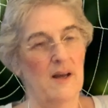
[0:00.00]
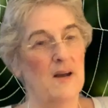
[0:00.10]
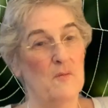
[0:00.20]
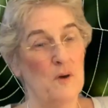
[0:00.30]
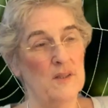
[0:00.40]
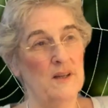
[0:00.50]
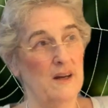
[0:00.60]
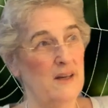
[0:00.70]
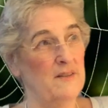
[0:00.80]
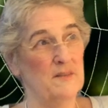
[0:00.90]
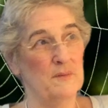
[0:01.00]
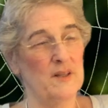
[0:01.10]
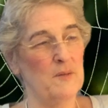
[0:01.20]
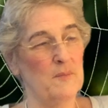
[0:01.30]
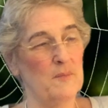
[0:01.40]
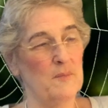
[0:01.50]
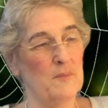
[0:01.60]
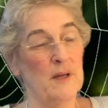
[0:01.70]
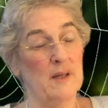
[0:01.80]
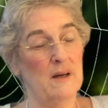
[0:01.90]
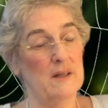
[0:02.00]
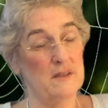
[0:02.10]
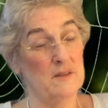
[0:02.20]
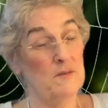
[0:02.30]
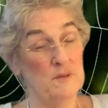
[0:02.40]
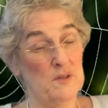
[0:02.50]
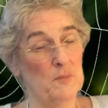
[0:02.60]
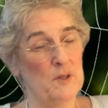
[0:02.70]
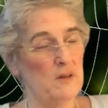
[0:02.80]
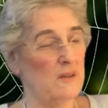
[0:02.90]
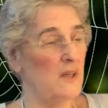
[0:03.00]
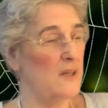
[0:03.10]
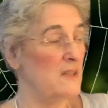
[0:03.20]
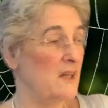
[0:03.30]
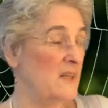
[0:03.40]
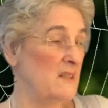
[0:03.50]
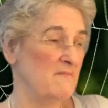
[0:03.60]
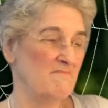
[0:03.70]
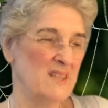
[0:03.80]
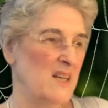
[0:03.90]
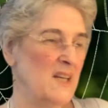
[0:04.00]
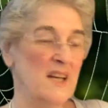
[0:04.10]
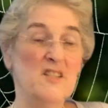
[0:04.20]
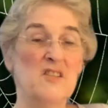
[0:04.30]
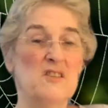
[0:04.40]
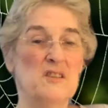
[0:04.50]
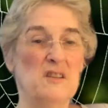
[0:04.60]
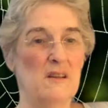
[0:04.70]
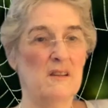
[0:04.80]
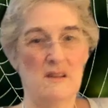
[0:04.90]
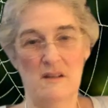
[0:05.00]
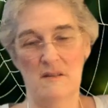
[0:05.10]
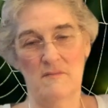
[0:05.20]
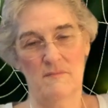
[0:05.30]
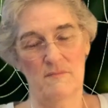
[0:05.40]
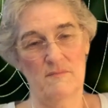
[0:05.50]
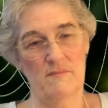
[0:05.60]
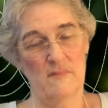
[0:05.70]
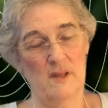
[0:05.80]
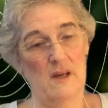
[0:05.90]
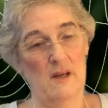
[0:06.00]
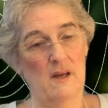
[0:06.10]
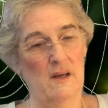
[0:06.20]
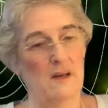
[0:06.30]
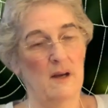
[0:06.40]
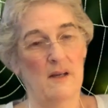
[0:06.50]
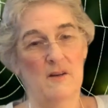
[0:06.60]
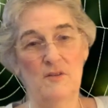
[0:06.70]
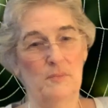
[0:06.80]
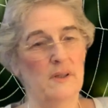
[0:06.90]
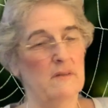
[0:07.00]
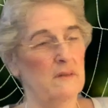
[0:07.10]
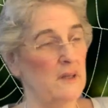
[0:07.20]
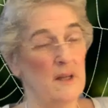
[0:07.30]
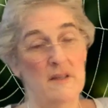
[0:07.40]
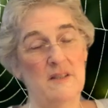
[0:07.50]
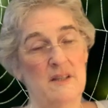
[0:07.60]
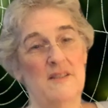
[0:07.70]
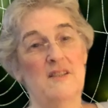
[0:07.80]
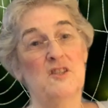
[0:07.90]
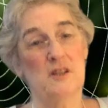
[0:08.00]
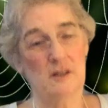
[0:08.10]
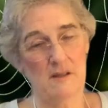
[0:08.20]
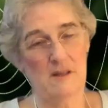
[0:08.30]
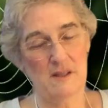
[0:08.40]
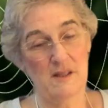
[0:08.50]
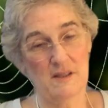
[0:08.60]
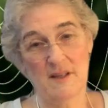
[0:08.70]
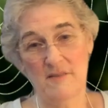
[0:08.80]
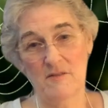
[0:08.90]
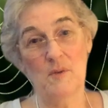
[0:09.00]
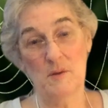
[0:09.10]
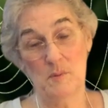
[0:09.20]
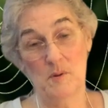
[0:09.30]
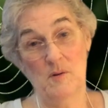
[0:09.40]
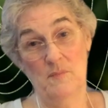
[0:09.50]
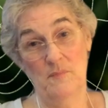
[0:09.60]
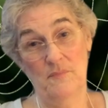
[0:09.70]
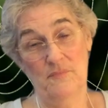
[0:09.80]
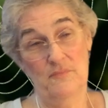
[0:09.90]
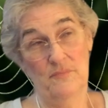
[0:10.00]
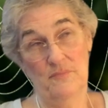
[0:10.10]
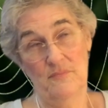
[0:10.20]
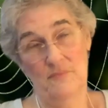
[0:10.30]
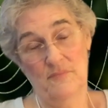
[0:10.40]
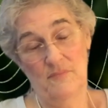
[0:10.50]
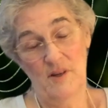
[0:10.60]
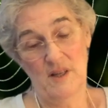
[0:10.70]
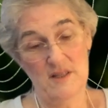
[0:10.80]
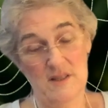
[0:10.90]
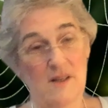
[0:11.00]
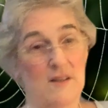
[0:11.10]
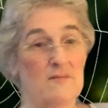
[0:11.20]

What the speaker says: one guy who's one of the main guys and who's a witch on the outside, he goes, it's a chick thing. I couldn't believe it. He says a chick thing to have a maypole. What can I say?